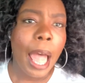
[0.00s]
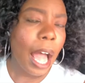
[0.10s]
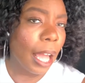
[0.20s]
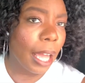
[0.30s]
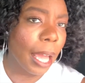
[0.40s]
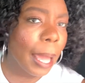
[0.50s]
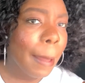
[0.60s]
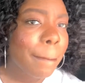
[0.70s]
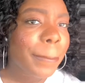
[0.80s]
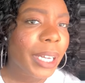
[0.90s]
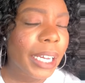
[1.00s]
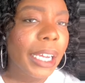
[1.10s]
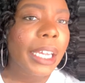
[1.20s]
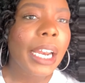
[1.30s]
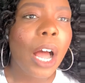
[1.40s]

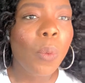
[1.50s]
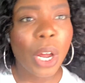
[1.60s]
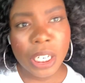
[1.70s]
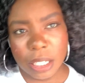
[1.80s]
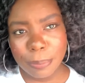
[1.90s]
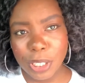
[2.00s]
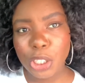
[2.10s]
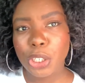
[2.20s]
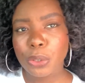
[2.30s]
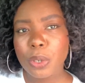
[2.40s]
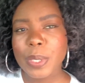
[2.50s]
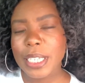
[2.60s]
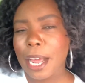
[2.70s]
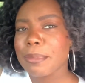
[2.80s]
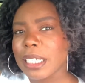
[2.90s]
But I wanted something new. It was
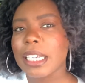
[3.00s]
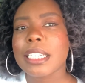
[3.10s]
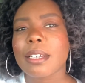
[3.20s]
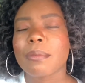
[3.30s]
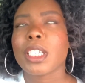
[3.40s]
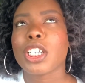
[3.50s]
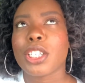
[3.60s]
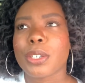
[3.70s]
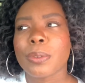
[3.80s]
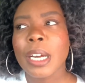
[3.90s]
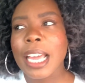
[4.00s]
time to get something new.